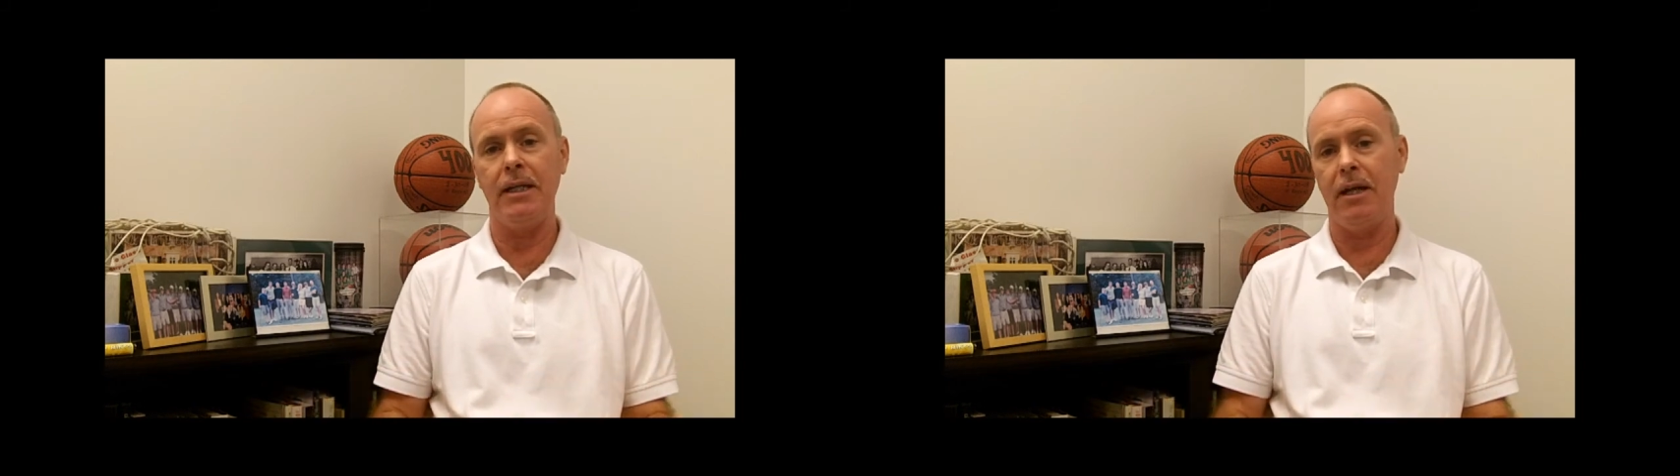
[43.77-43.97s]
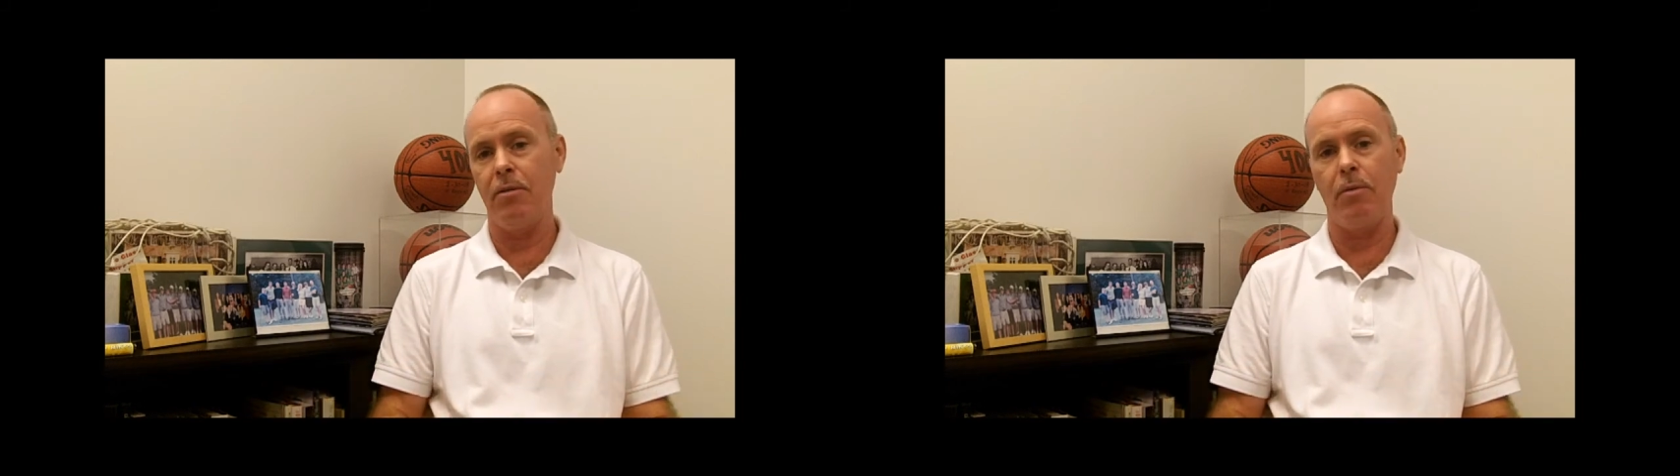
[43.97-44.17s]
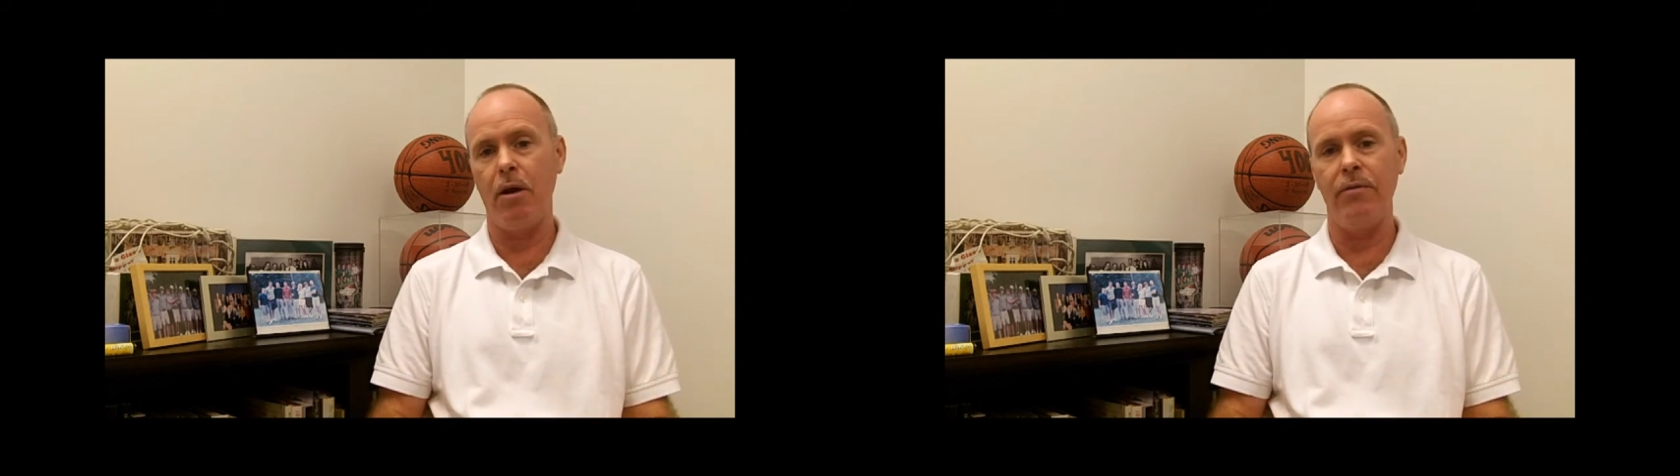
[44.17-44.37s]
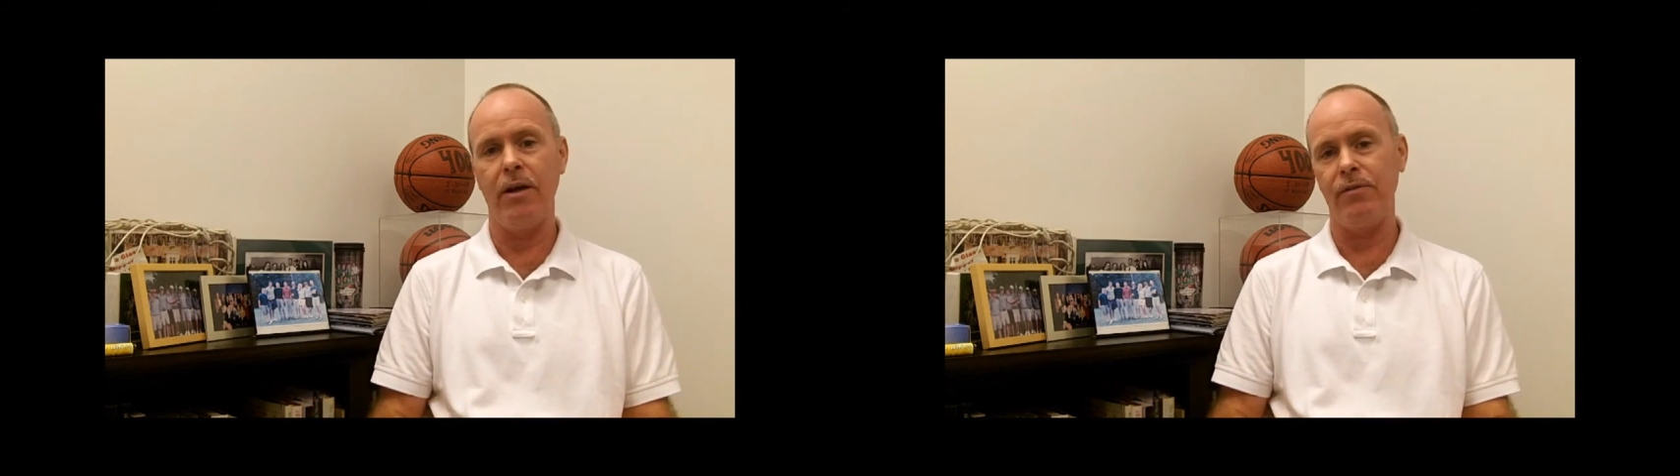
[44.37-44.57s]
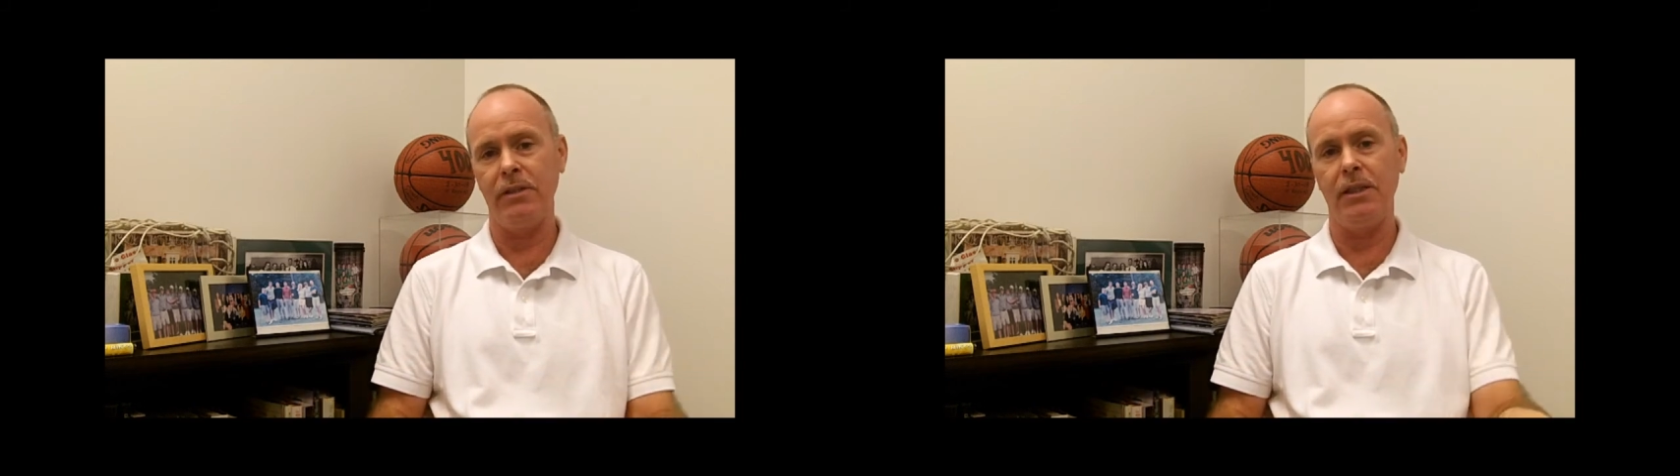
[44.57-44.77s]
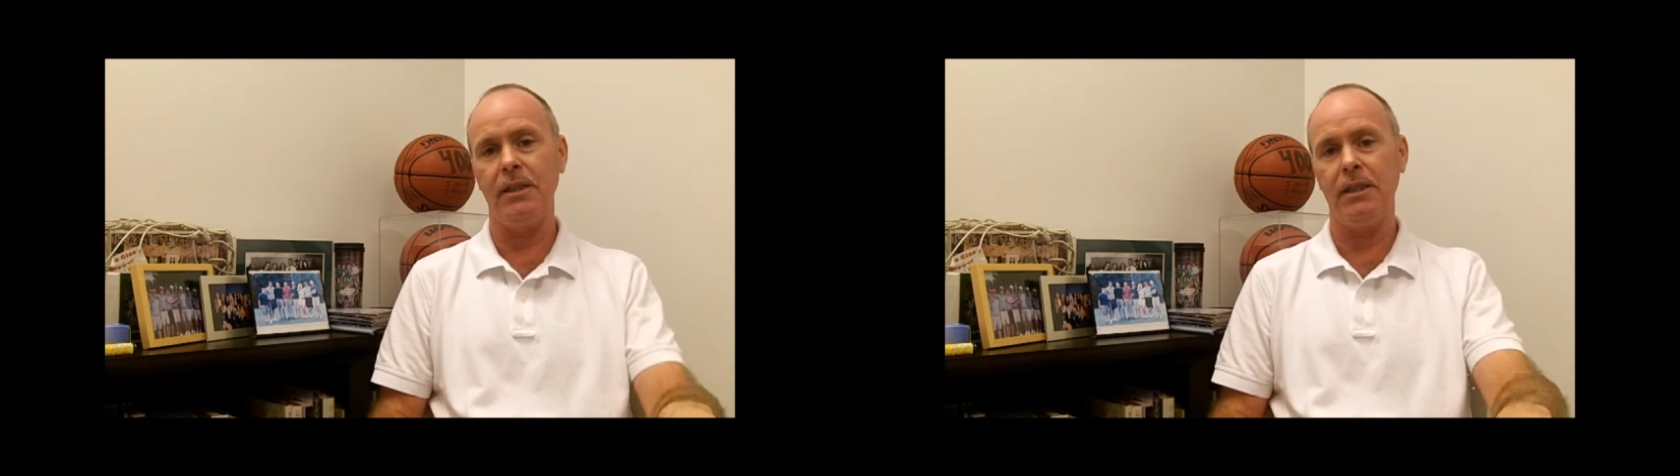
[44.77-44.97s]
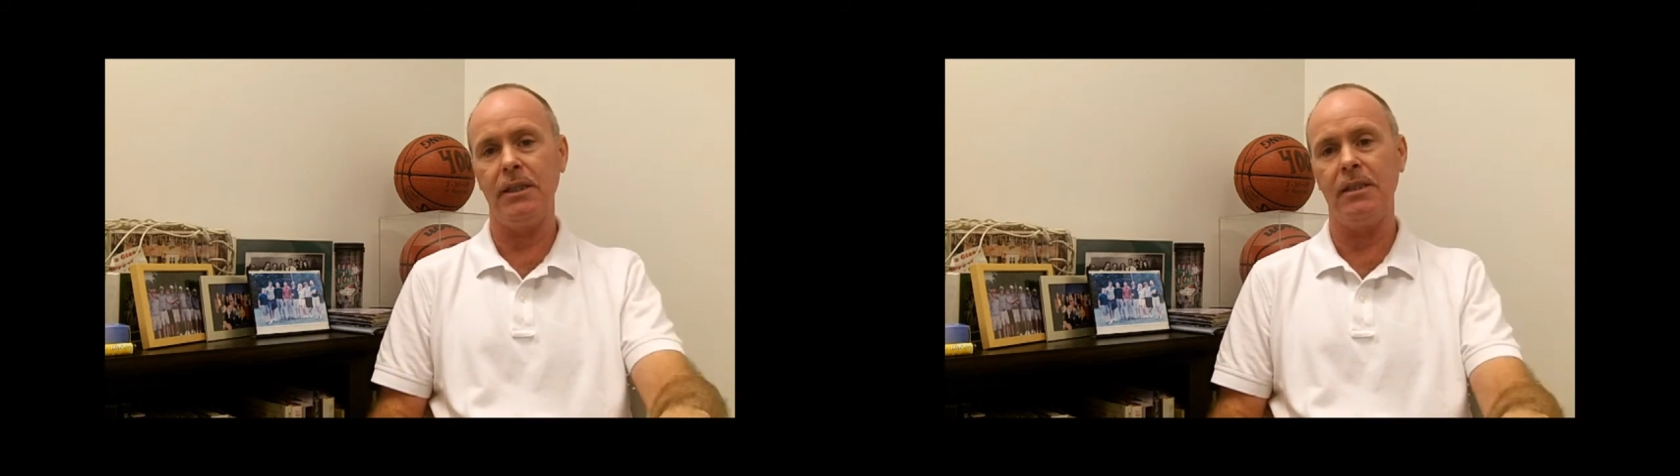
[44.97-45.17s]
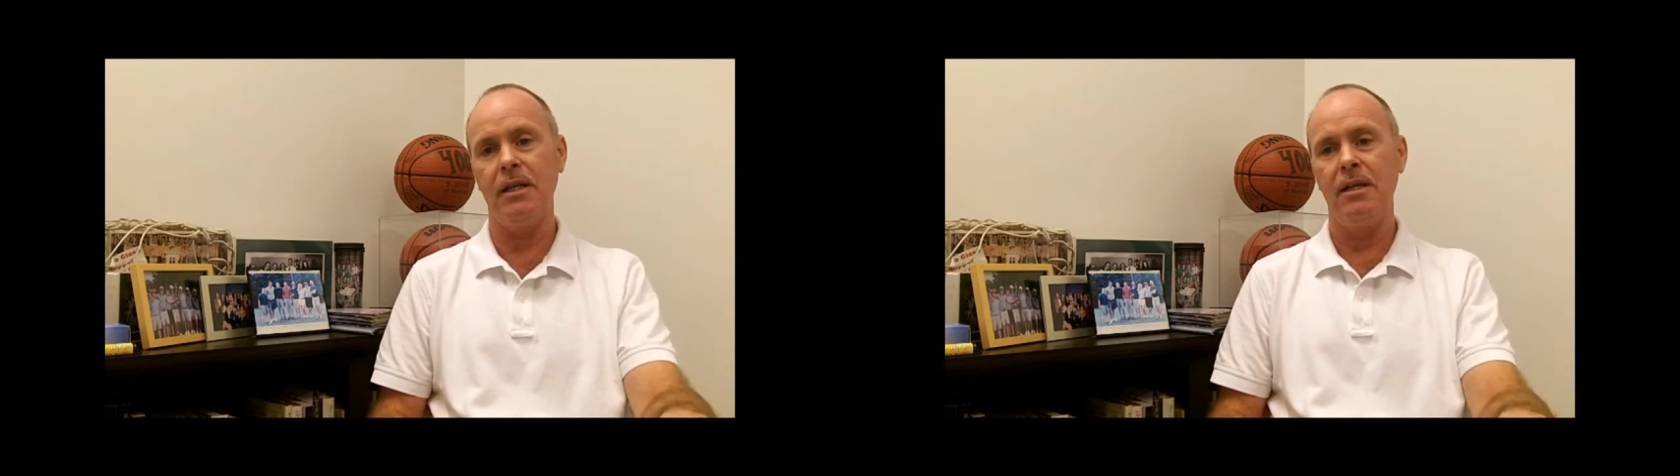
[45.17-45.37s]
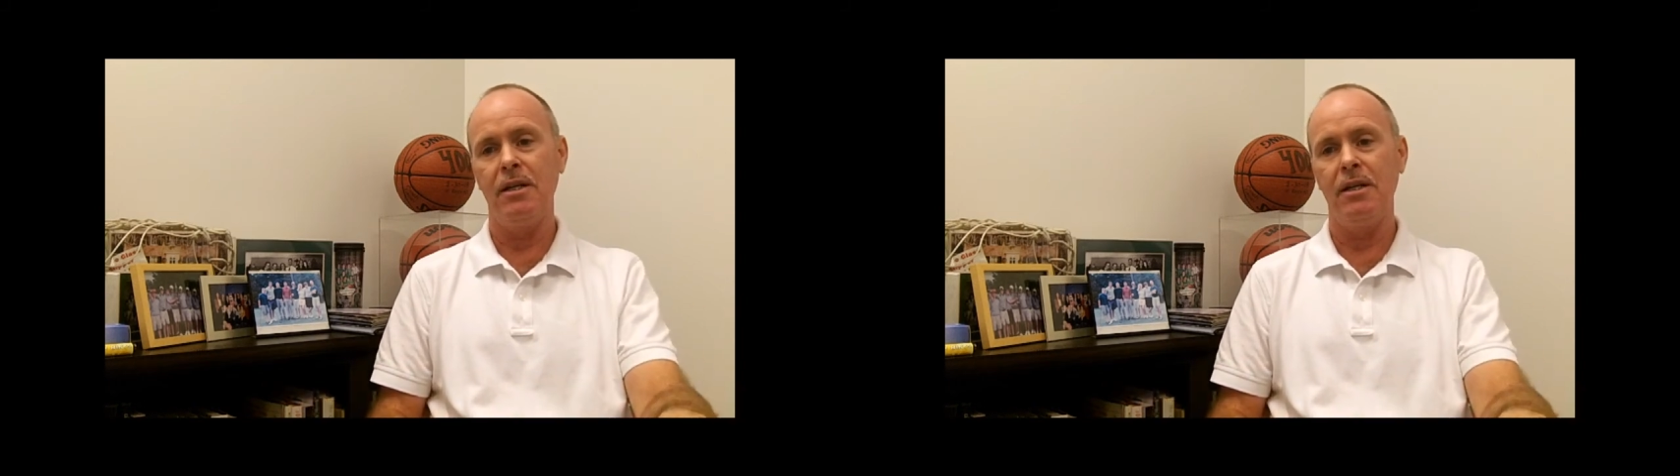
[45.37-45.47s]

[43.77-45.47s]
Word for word: any other part of our facilities.